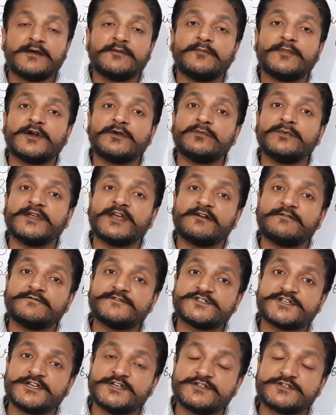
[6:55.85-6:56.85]
but we
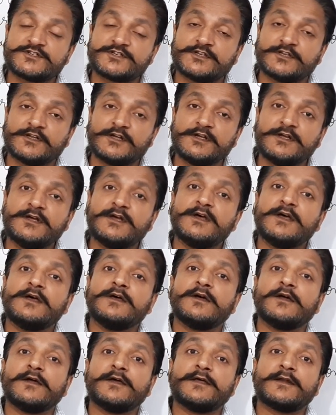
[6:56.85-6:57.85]
have changed the
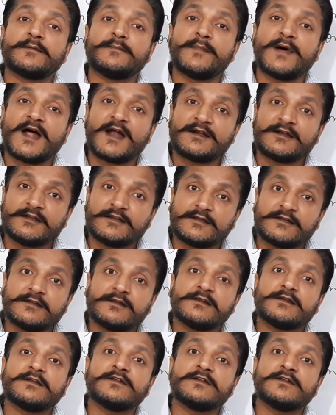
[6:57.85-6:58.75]
grammatical